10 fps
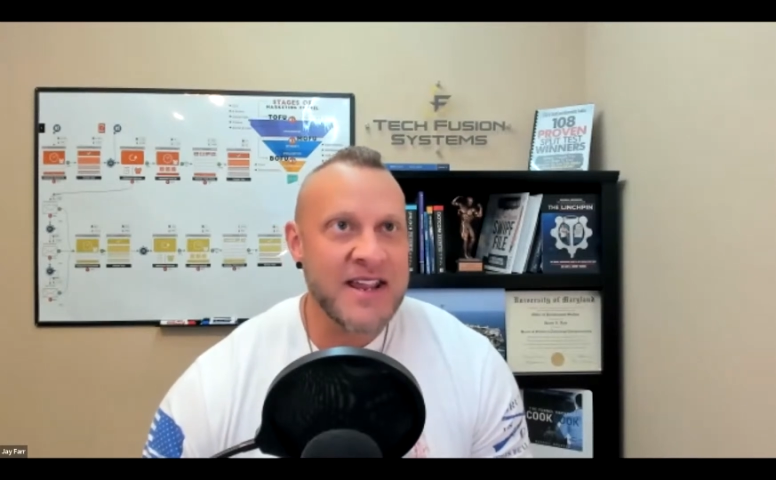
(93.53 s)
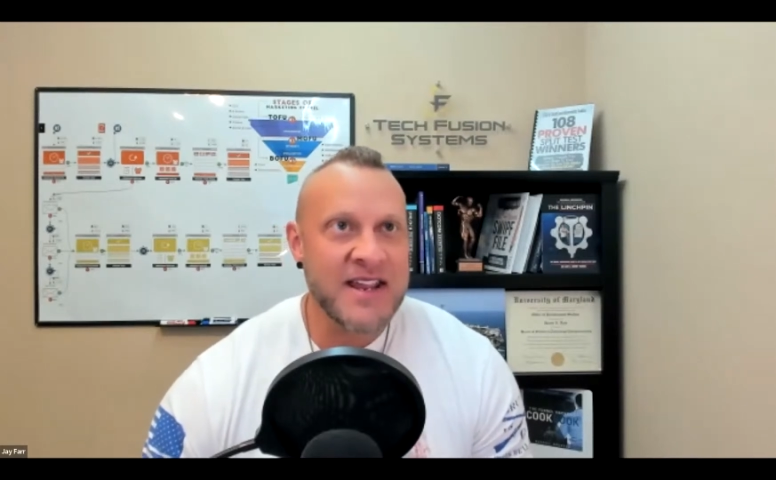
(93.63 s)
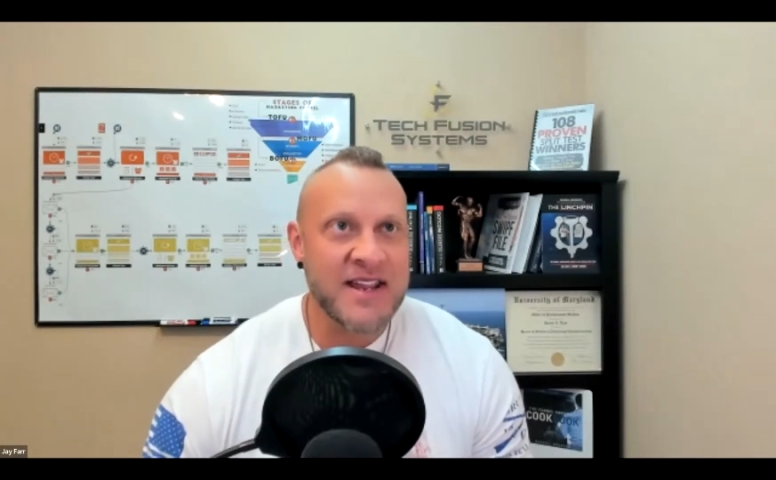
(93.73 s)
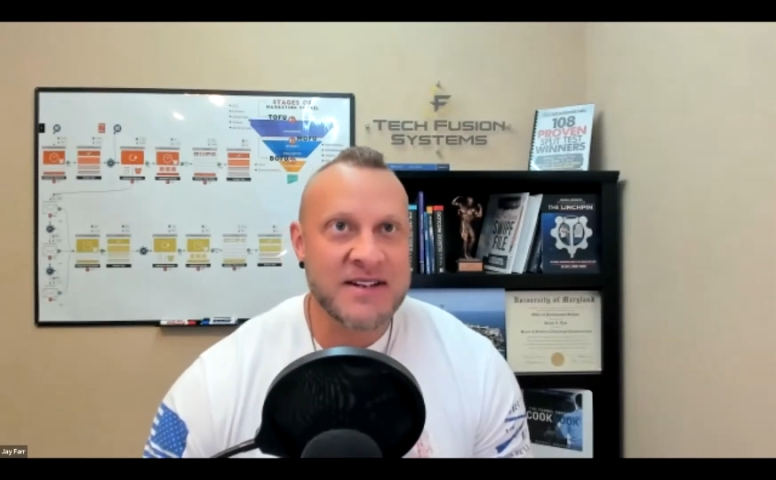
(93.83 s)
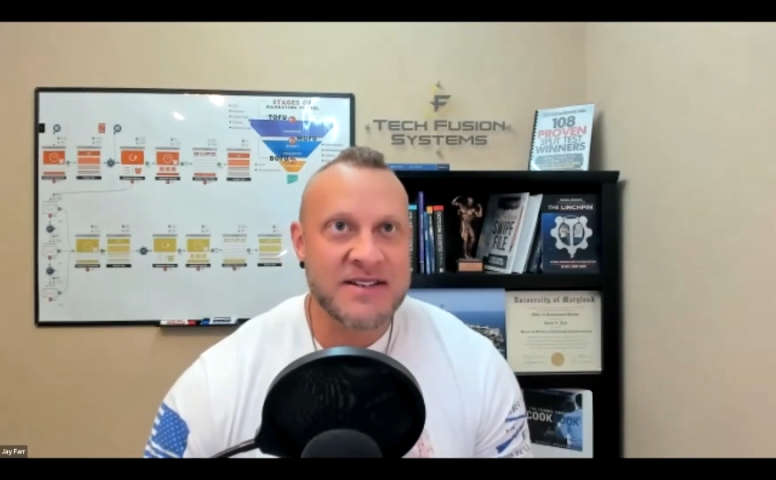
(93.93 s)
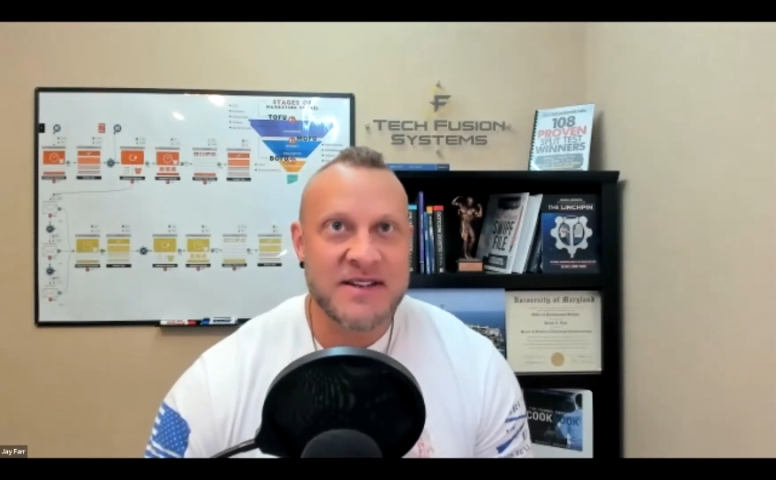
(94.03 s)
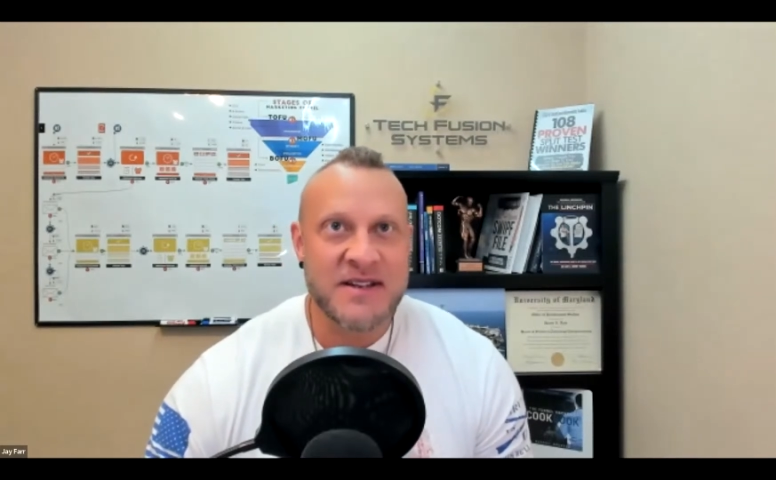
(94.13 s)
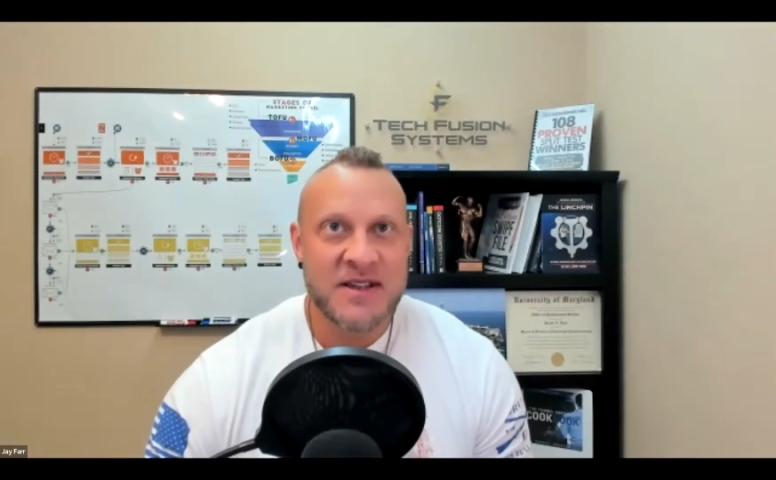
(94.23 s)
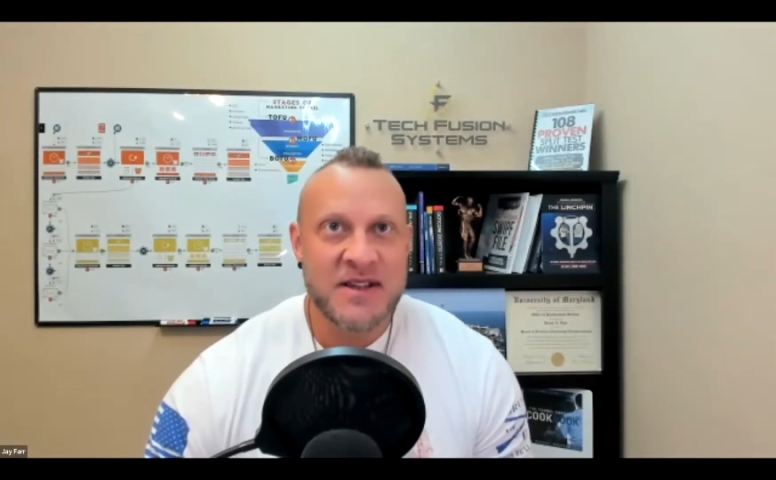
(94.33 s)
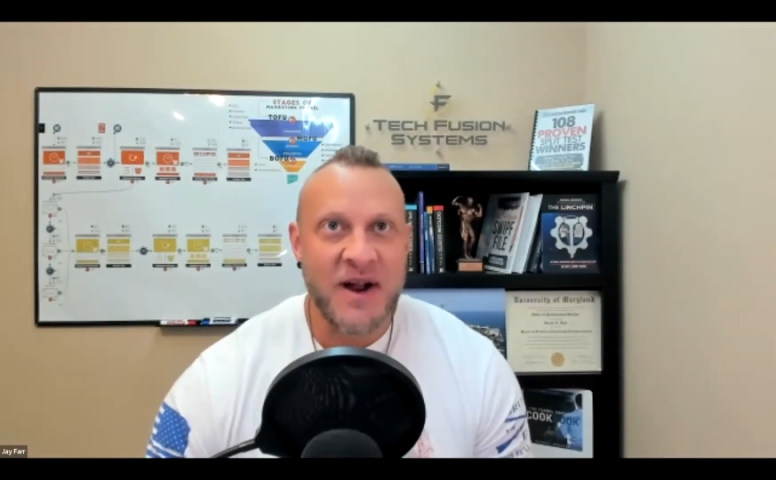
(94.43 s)
And
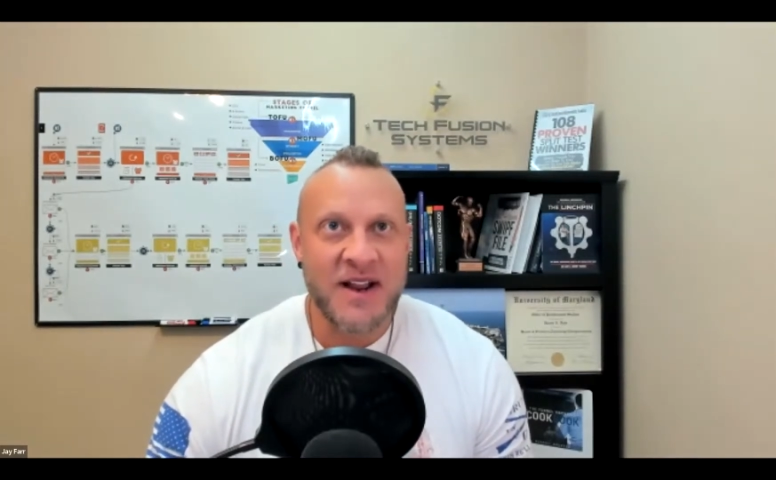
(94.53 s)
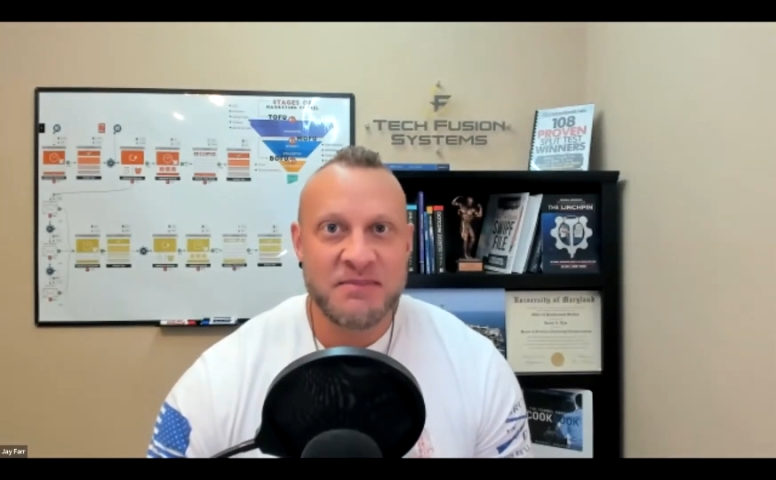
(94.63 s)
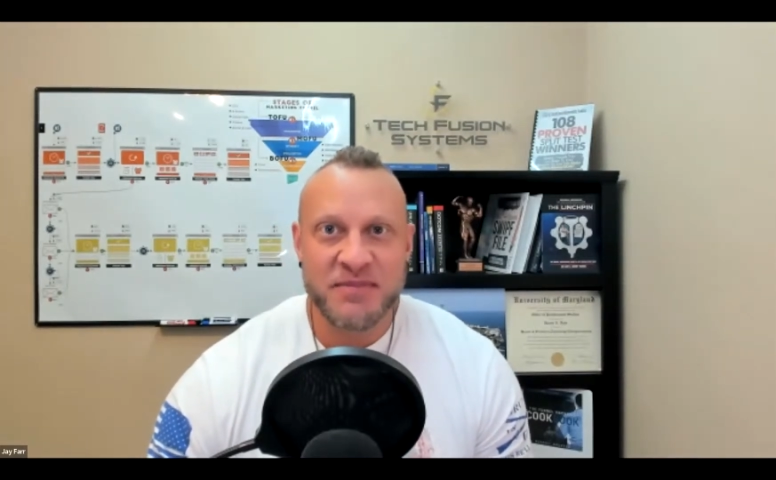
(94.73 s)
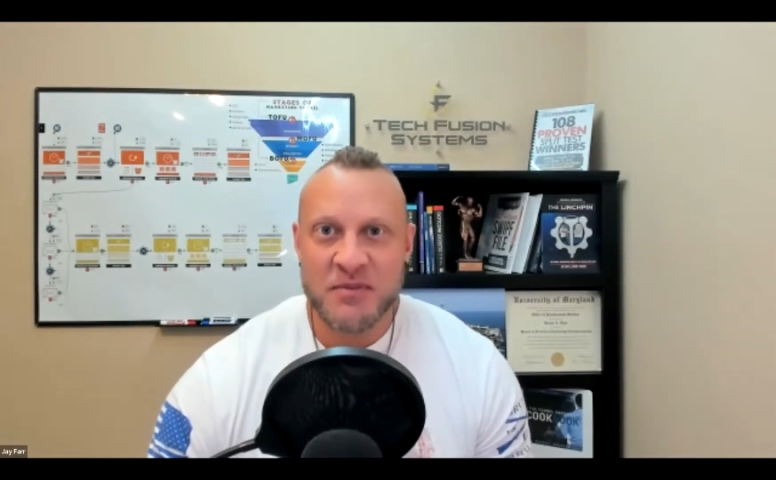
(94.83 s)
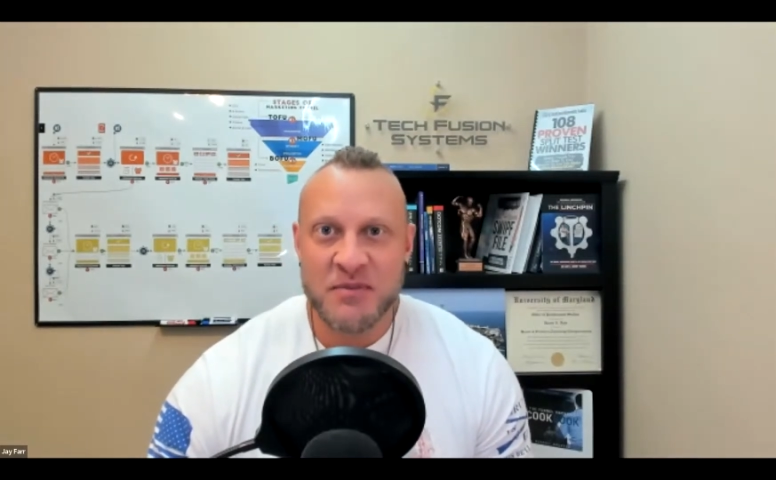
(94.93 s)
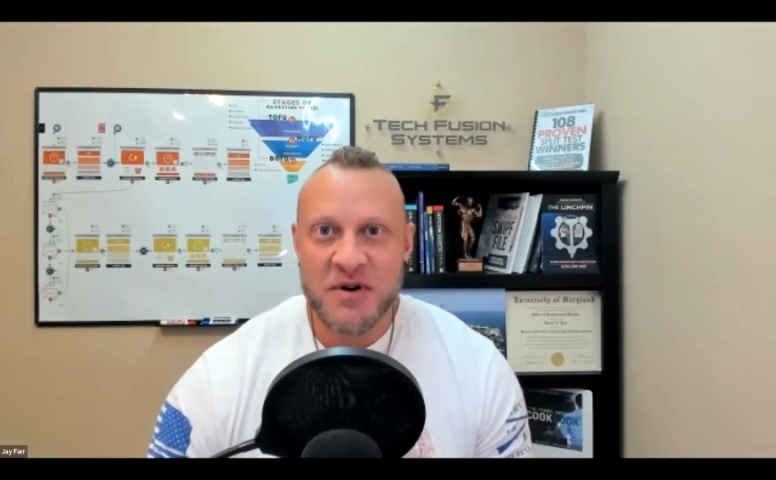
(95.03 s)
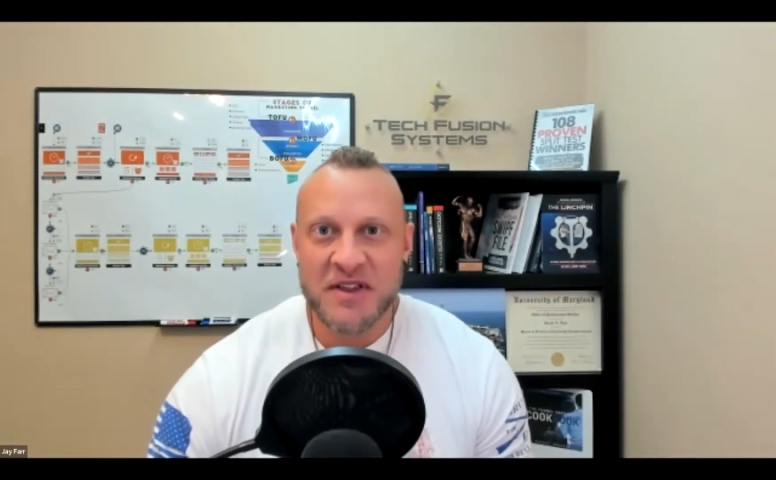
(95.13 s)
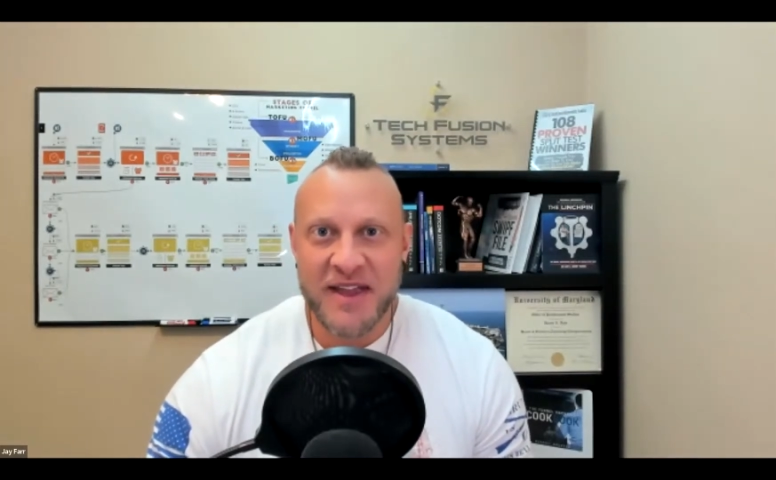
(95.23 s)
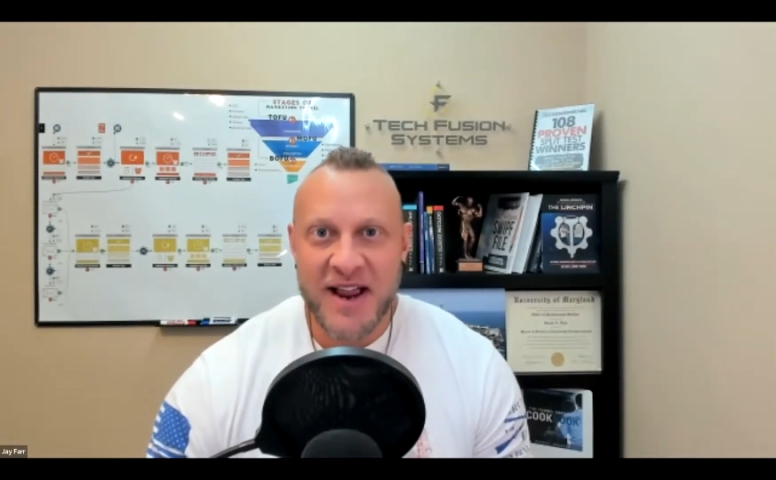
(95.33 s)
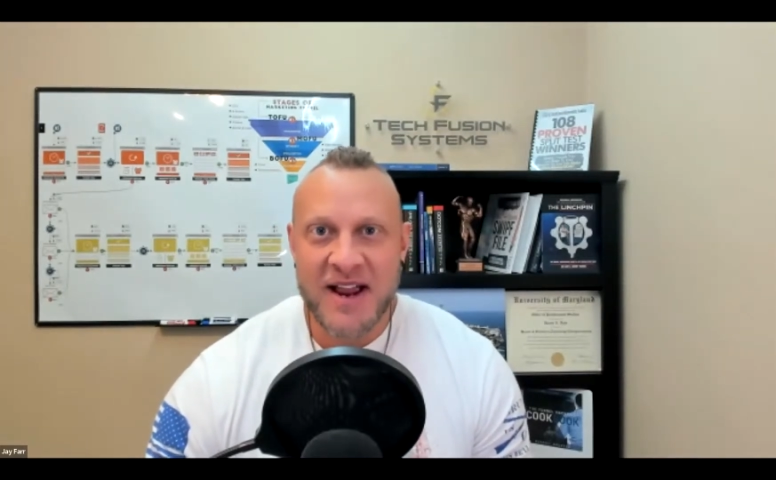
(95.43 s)
by
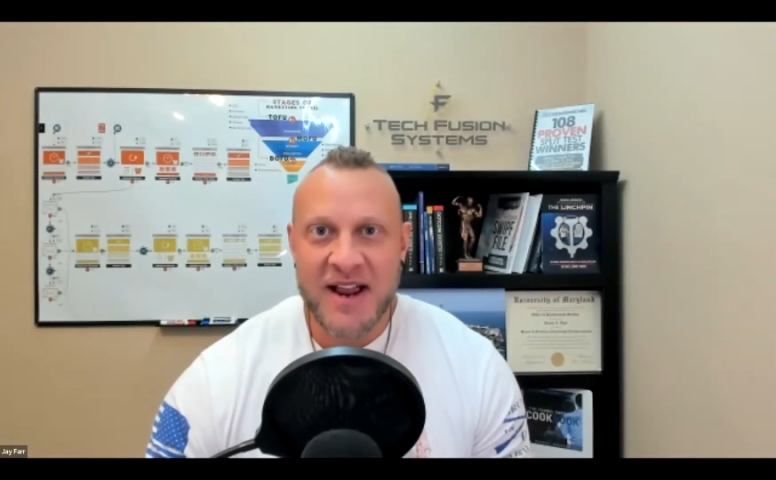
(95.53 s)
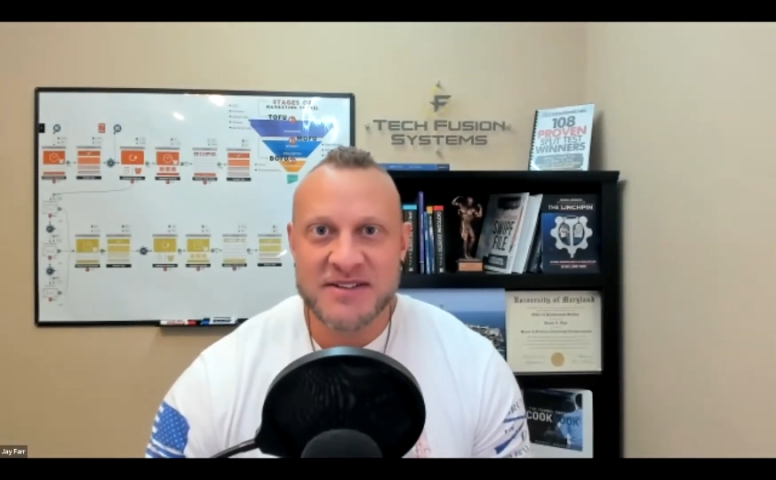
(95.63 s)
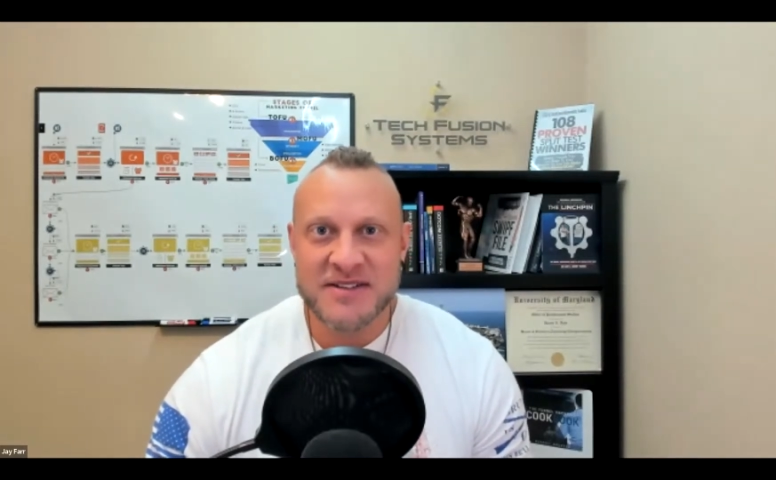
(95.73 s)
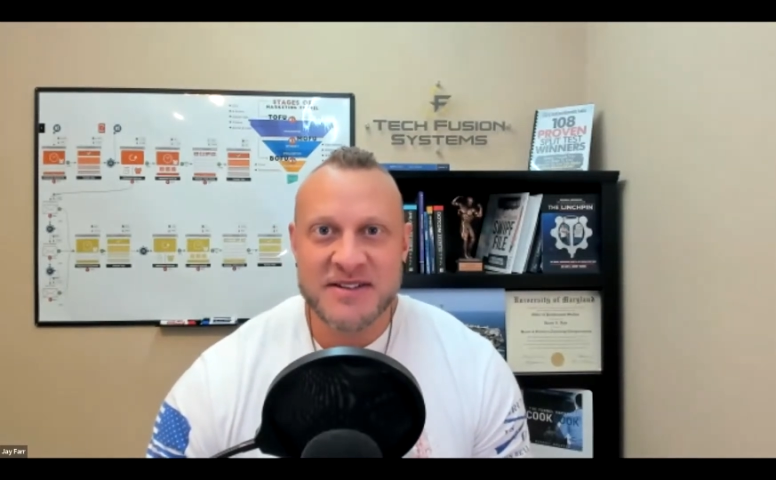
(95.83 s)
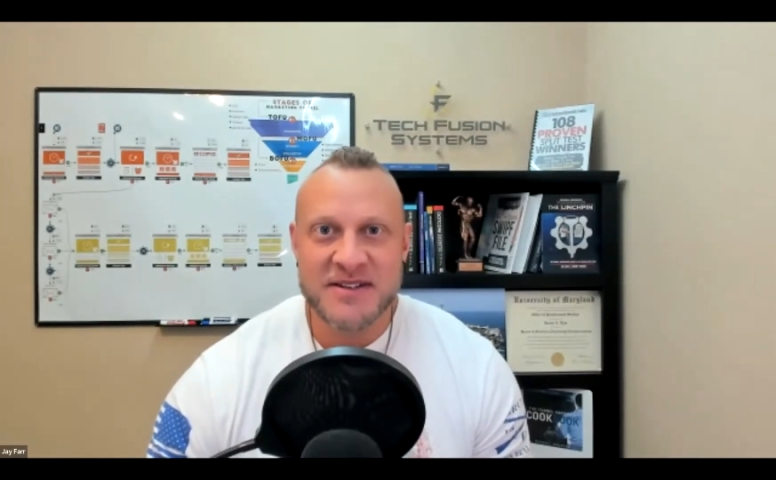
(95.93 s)
promoting that,